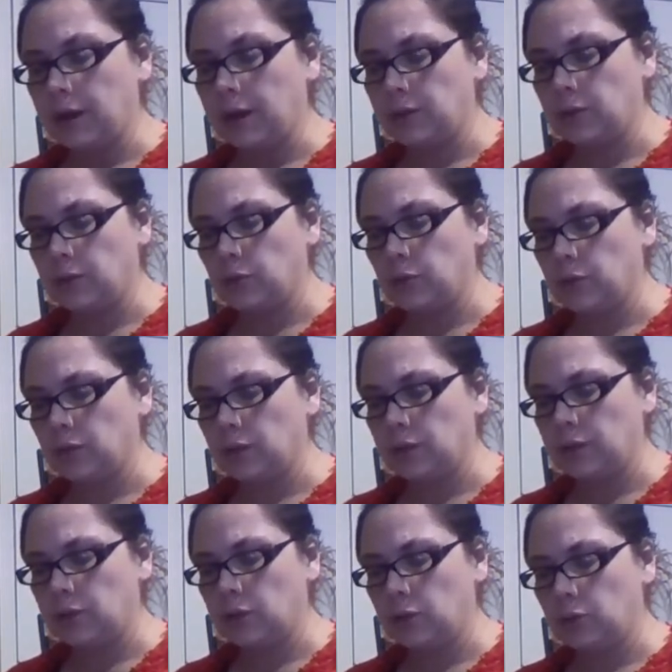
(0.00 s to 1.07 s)

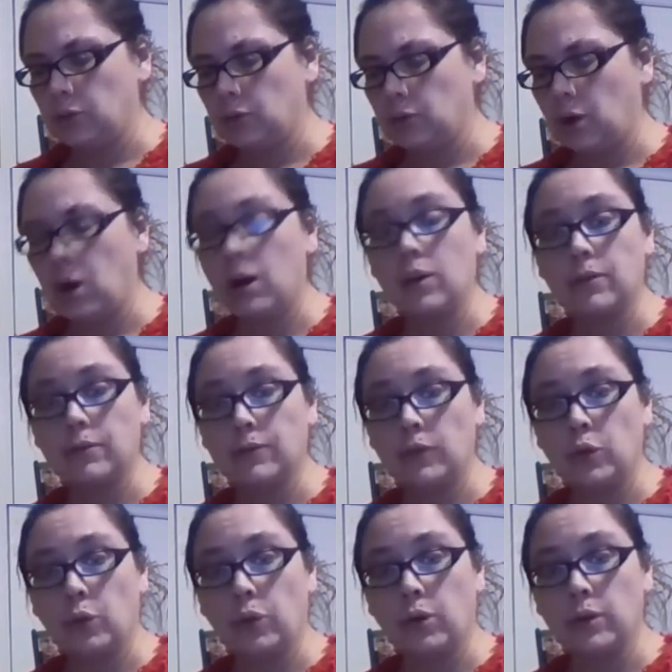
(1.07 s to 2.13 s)
to carve
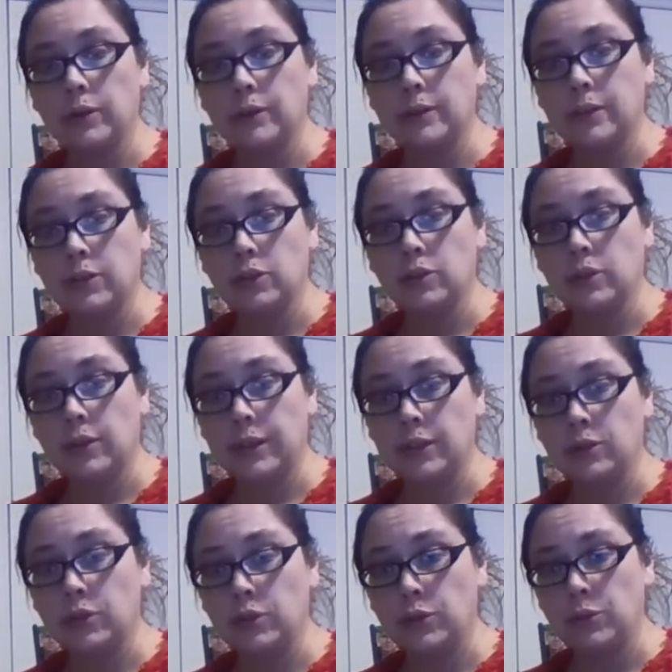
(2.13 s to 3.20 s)
your sigil
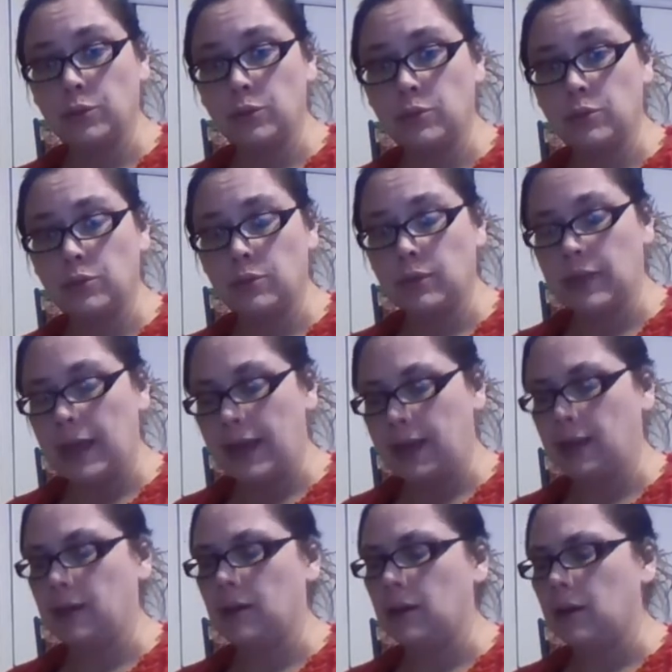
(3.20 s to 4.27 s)
into the egg,
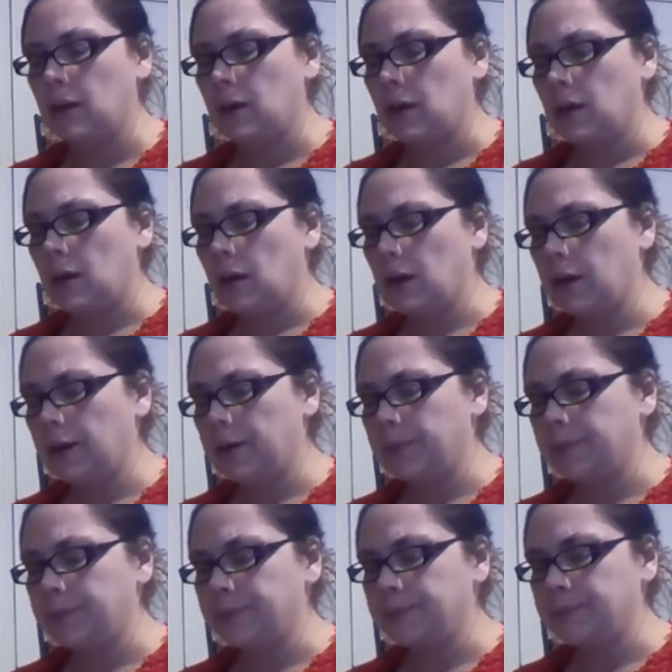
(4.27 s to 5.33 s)

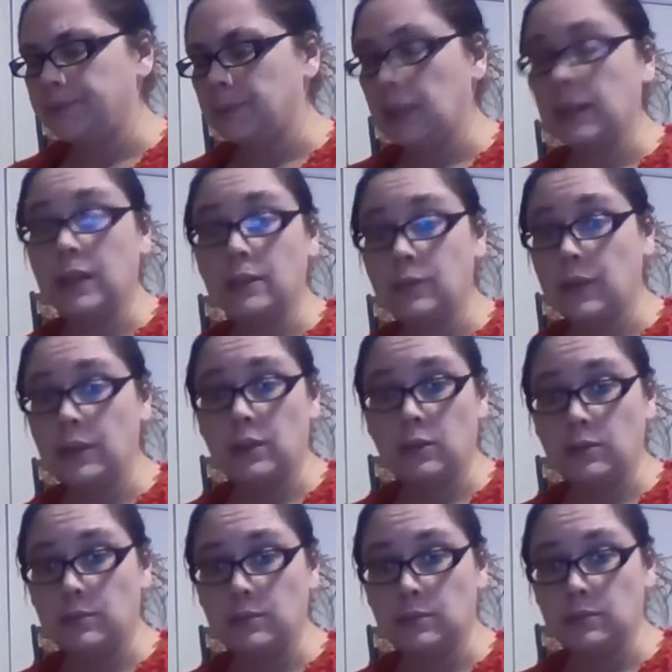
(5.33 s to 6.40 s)
and that's fine too.
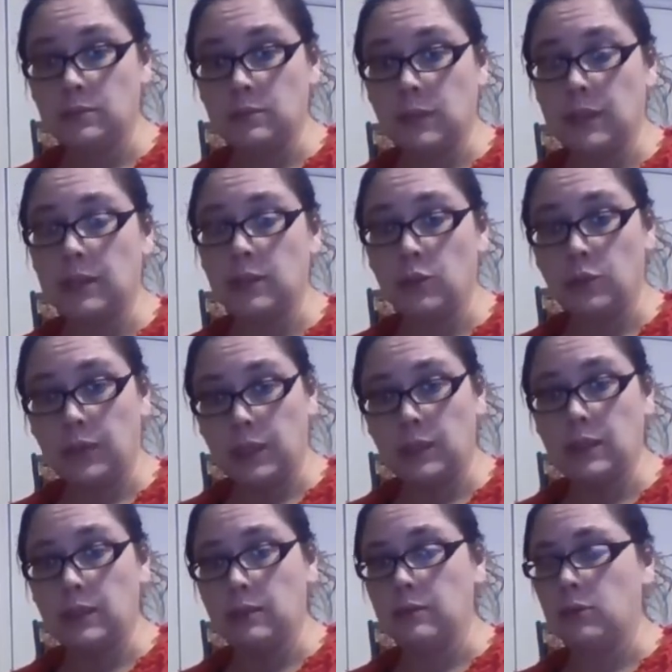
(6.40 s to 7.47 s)
And then you eat
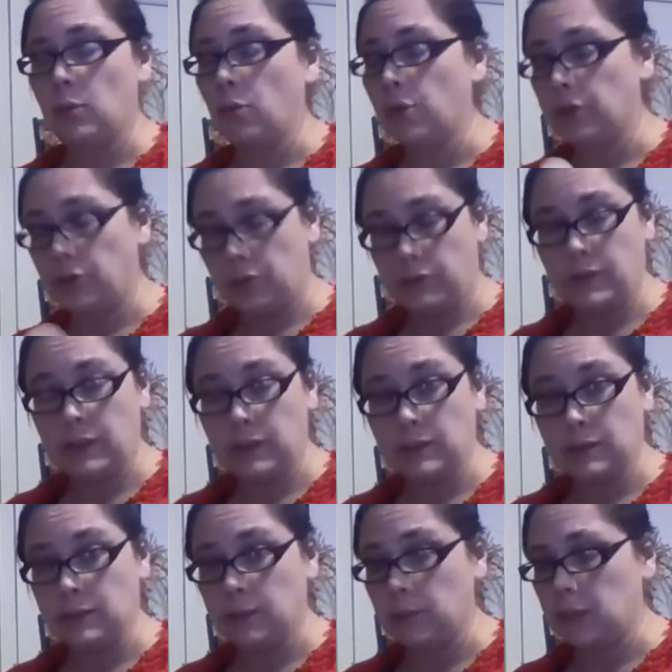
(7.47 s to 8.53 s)
it or you feed it to
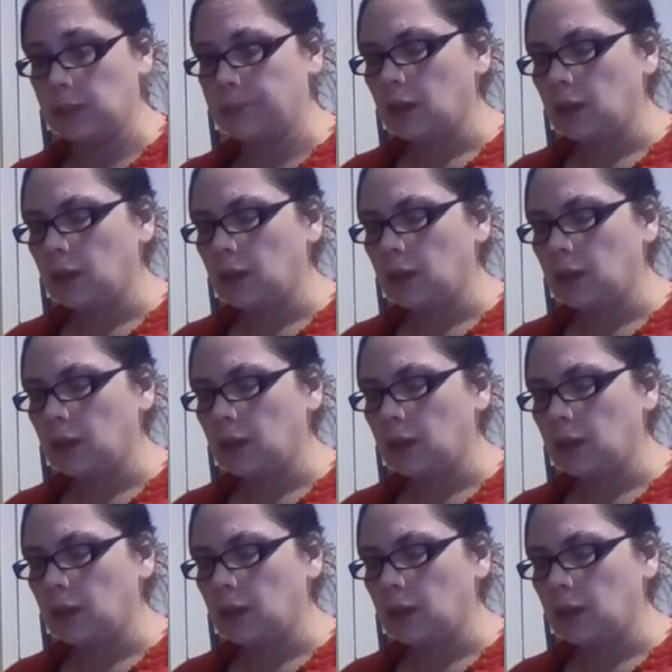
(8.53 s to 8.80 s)
somebody.